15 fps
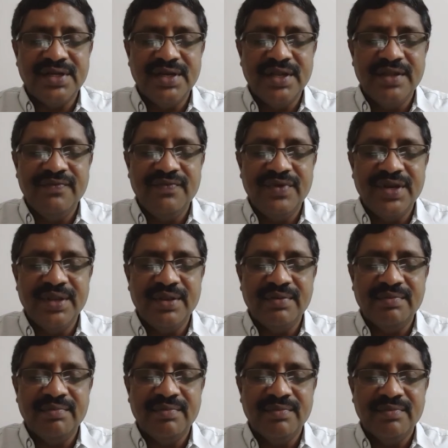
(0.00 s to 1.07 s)
and
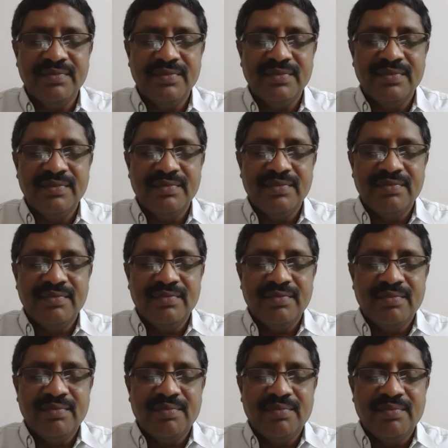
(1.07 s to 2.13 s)
every
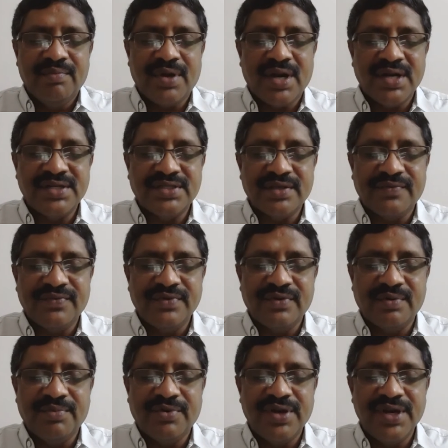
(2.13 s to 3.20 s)
parts of
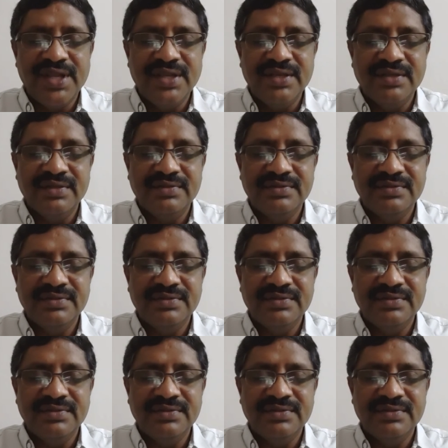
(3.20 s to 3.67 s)
your body,